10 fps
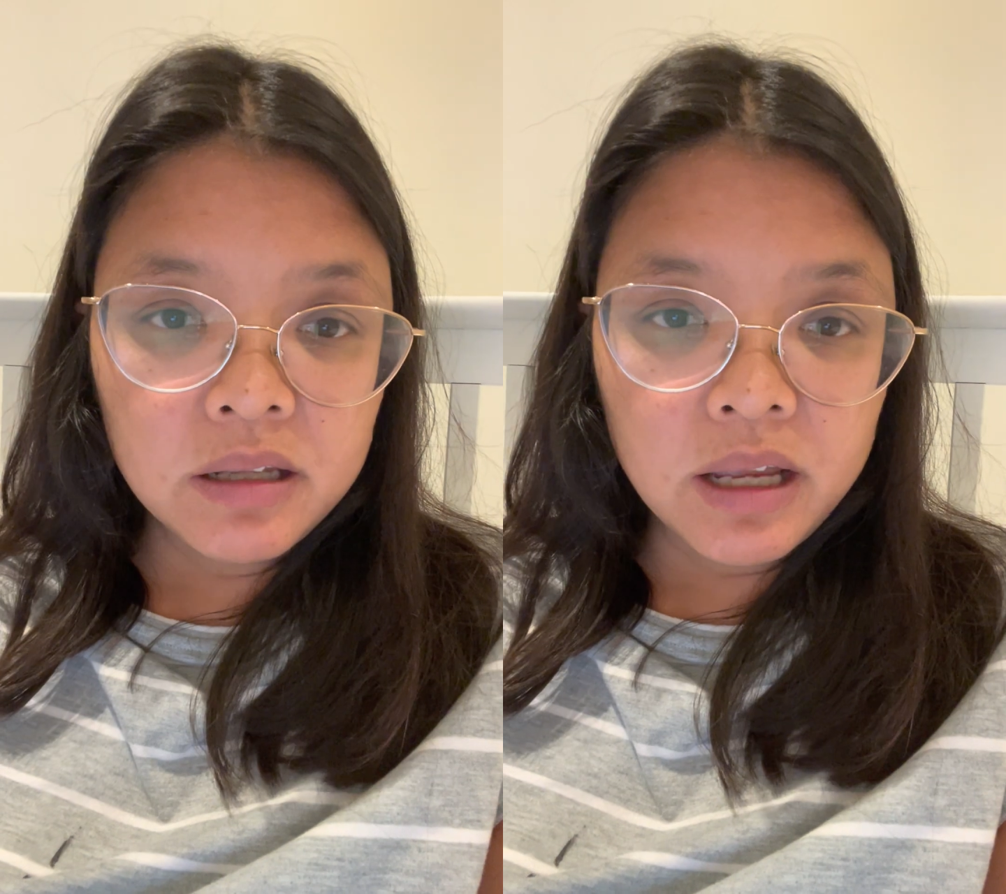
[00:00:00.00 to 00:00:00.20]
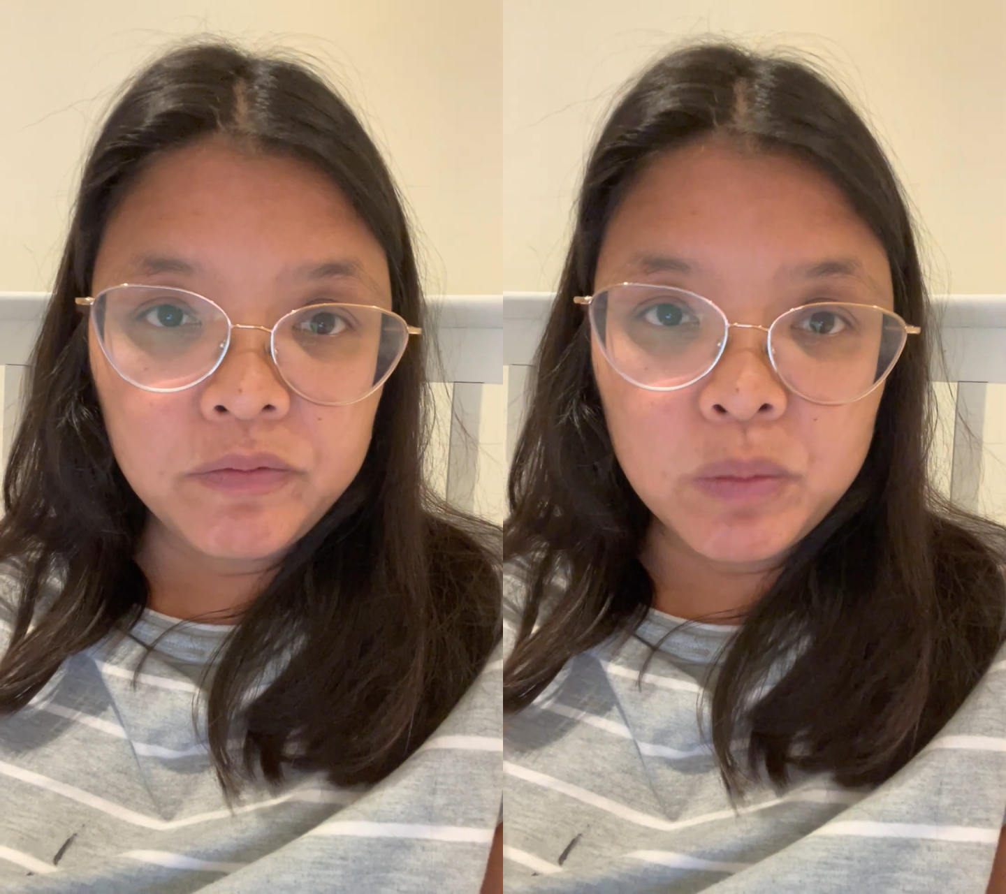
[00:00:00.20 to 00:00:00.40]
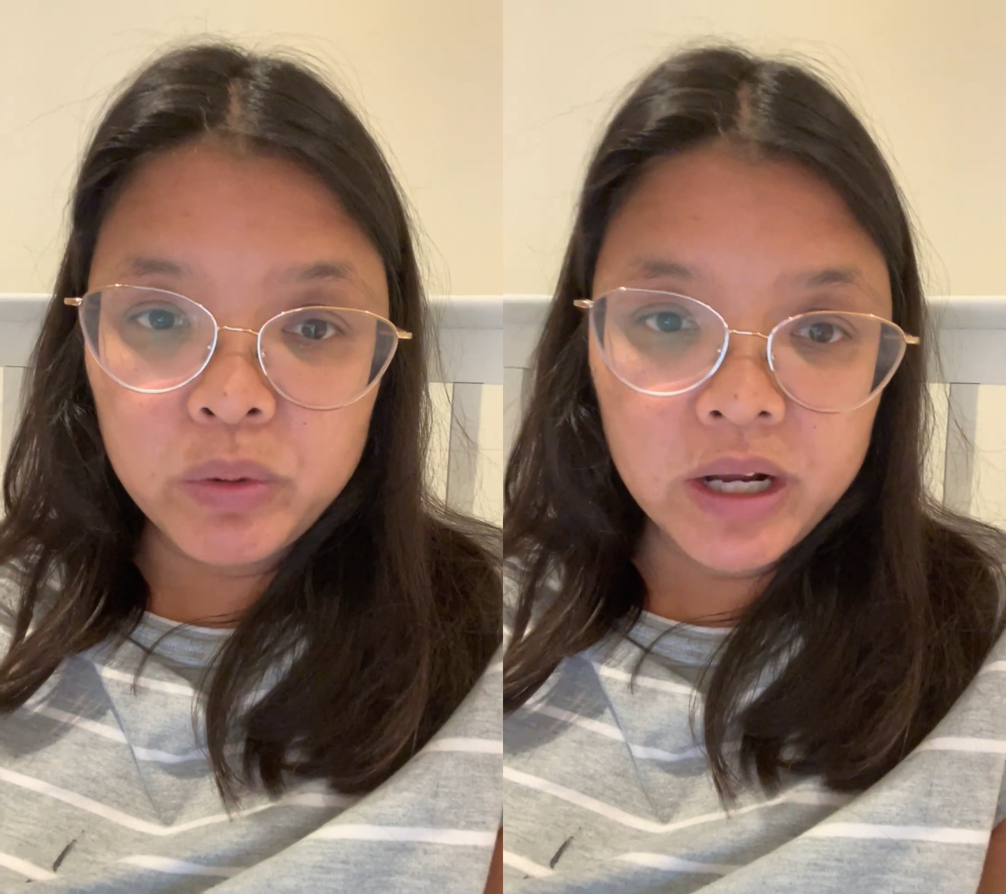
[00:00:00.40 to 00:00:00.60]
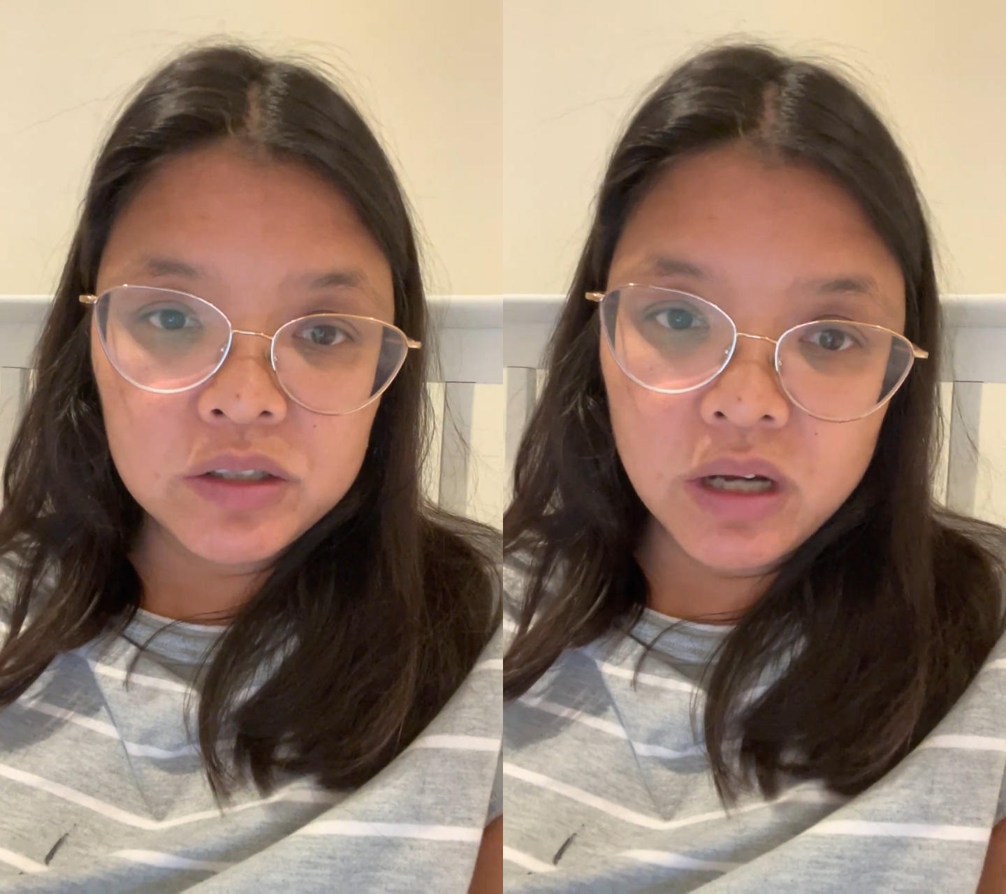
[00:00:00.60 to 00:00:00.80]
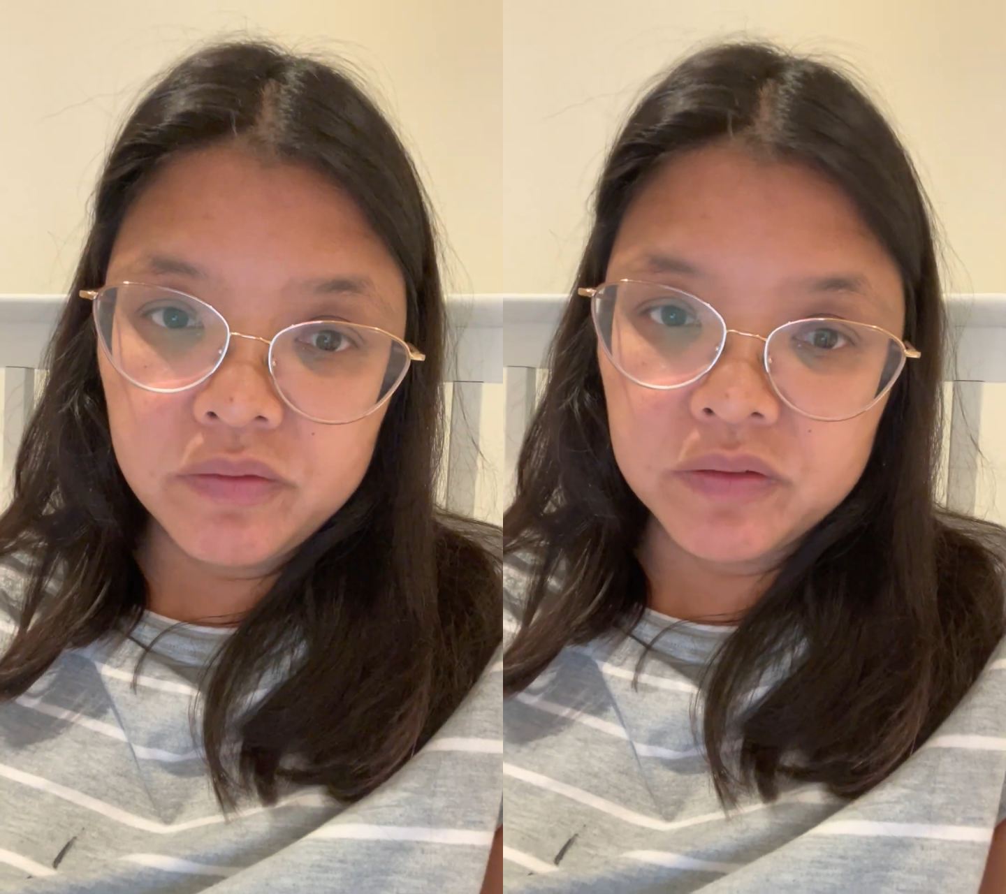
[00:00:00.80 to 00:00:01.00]
If you branch
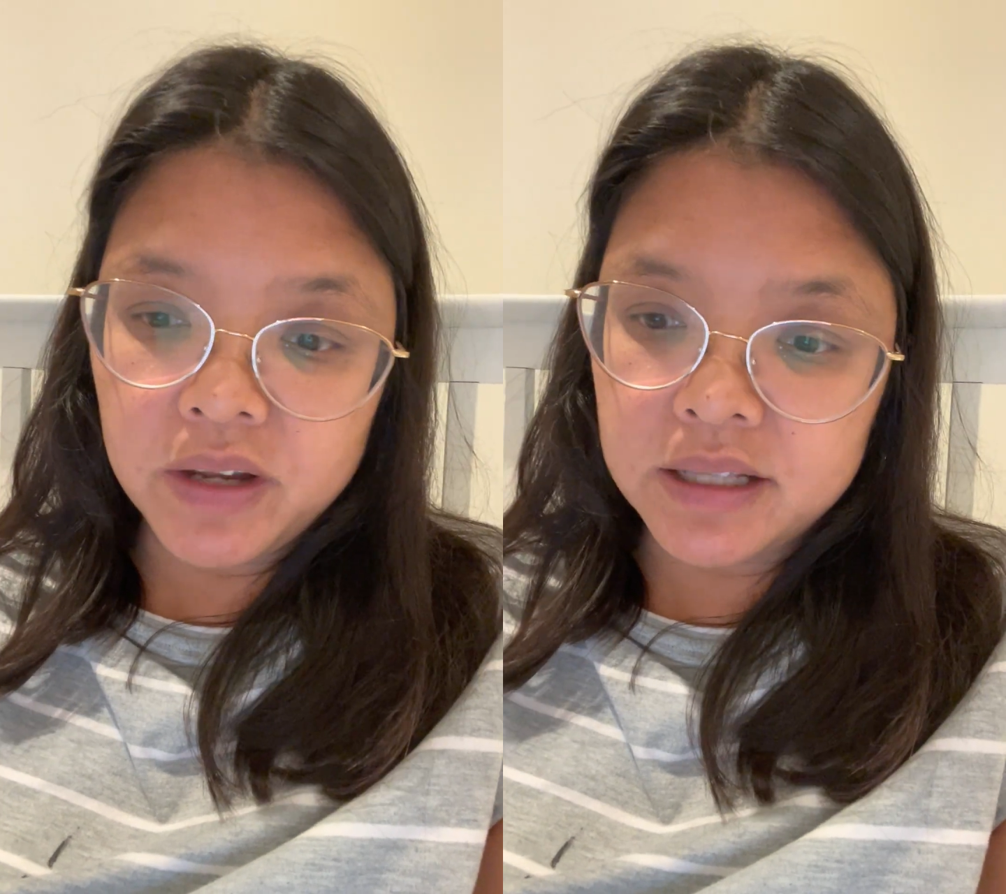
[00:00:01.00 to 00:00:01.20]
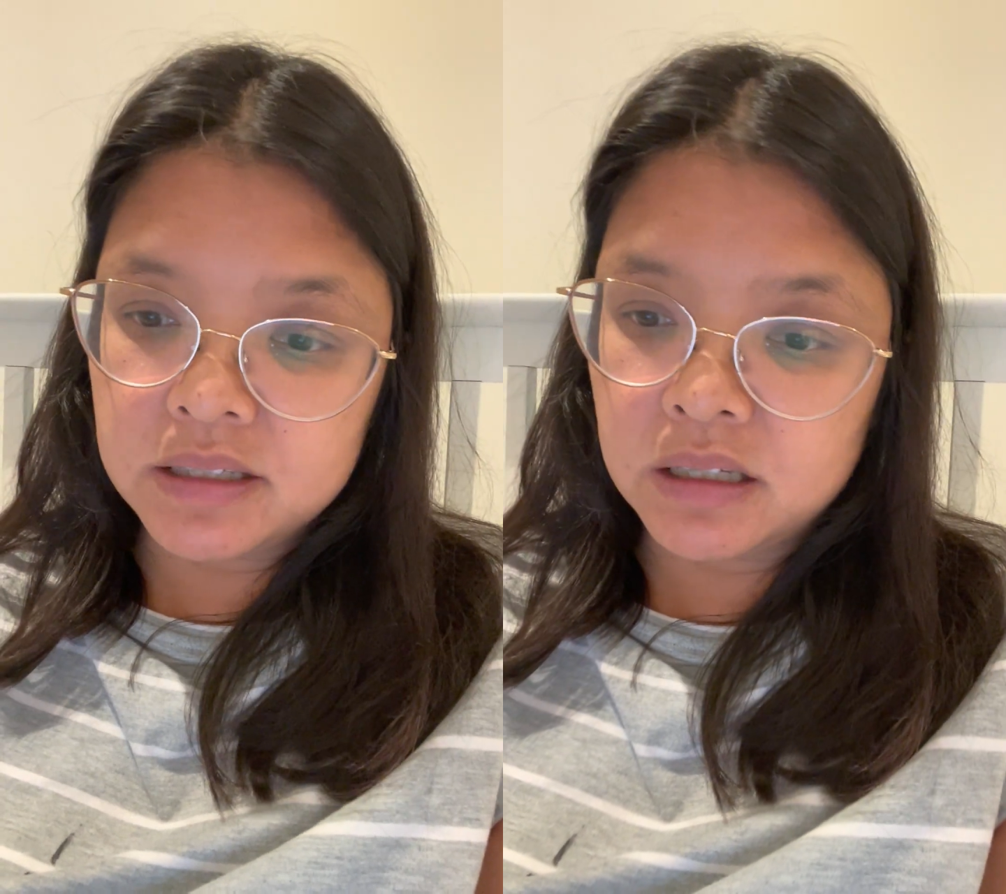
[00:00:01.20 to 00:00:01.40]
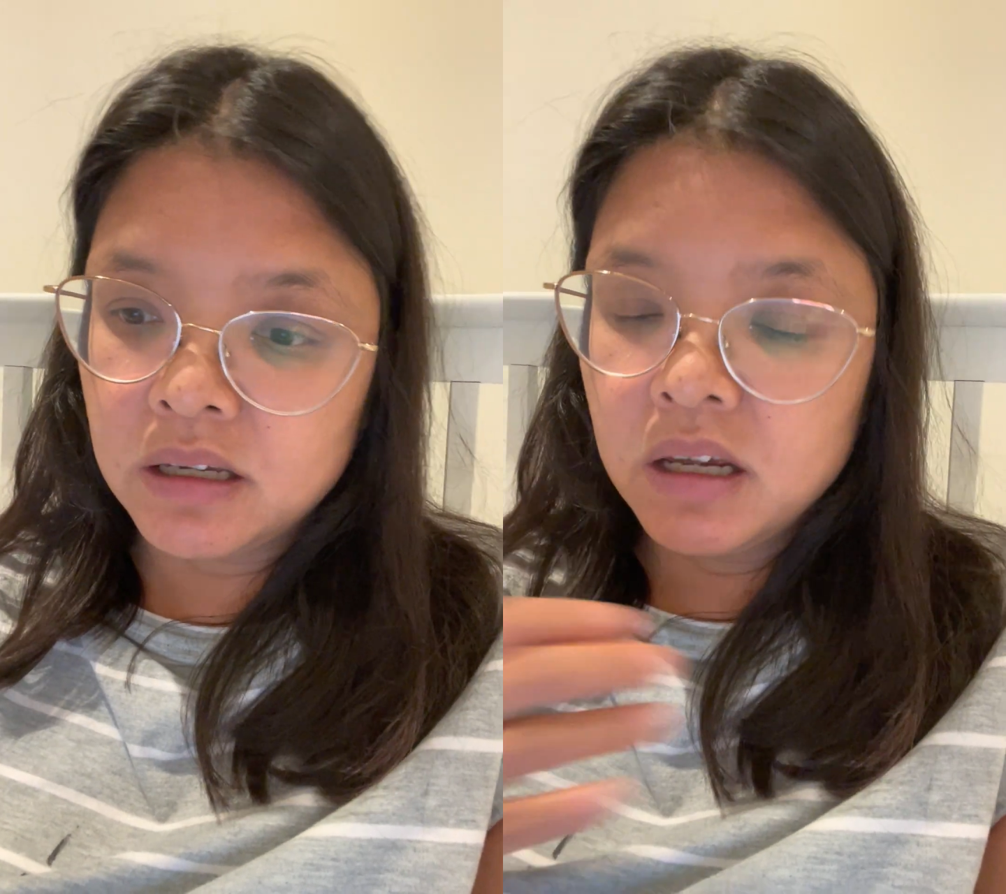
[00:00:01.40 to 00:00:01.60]
off of Etsy.